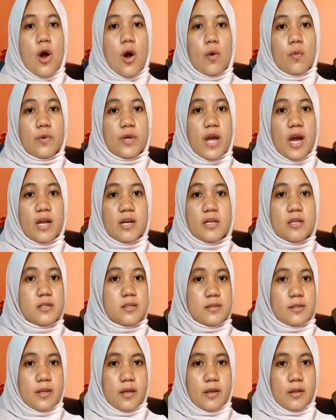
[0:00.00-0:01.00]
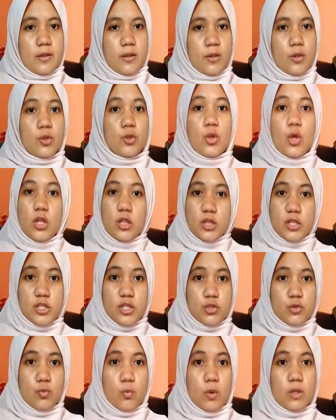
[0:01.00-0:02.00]
we understand not
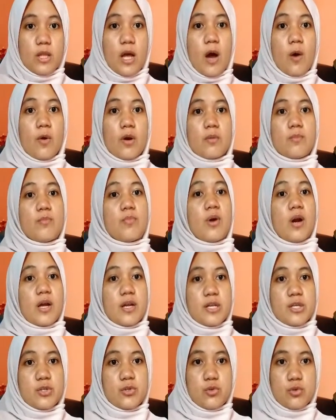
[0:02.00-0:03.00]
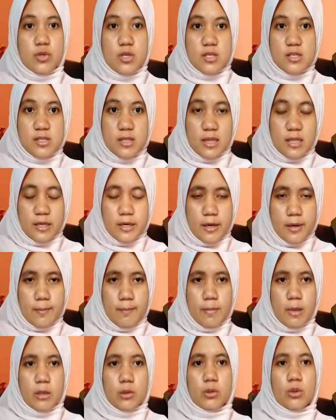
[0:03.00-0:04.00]
just what our brightest students learn,
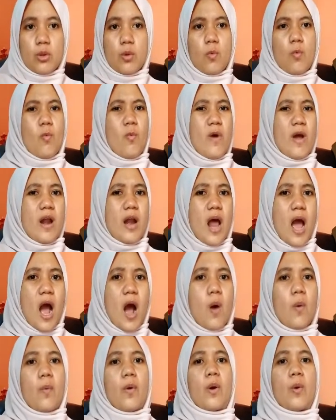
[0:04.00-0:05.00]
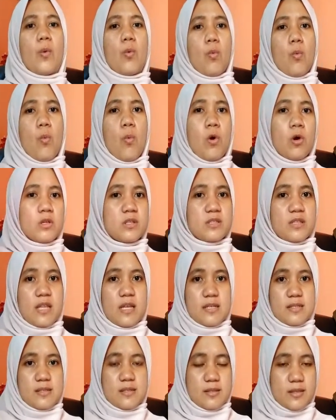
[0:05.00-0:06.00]
but where our
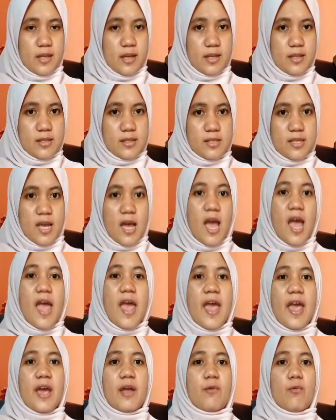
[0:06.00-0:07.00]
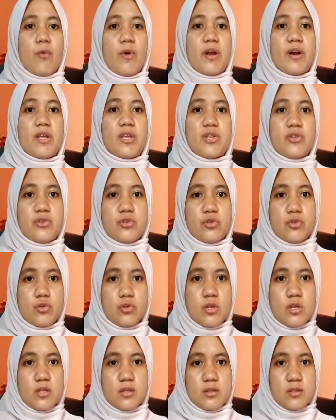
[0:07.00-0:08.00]
world-class stands and where each
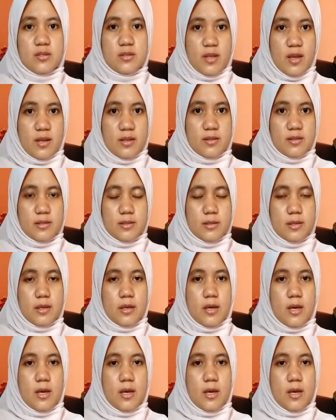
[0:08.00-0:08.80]
student stands.